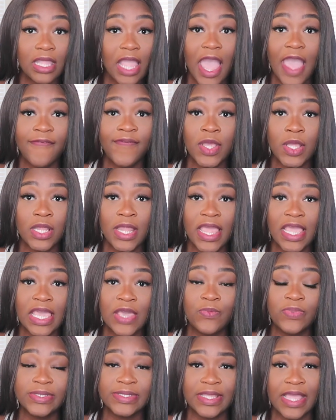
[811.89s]
I felt like
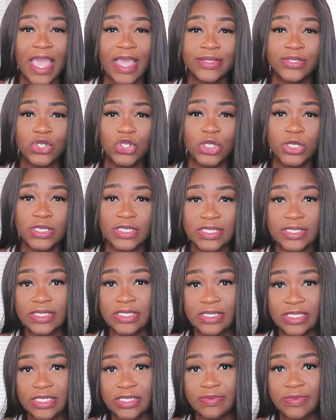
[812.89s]
it wasn't as urgent
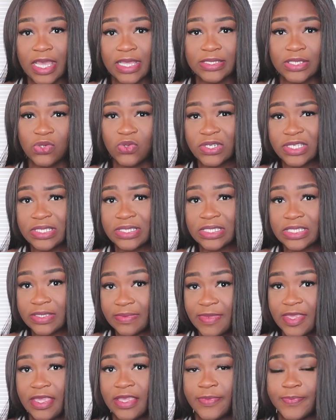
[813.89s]
to them as it was
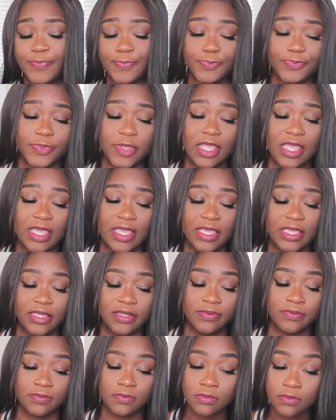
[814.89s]
to me,
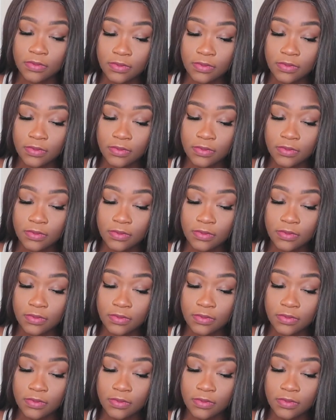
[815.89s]
and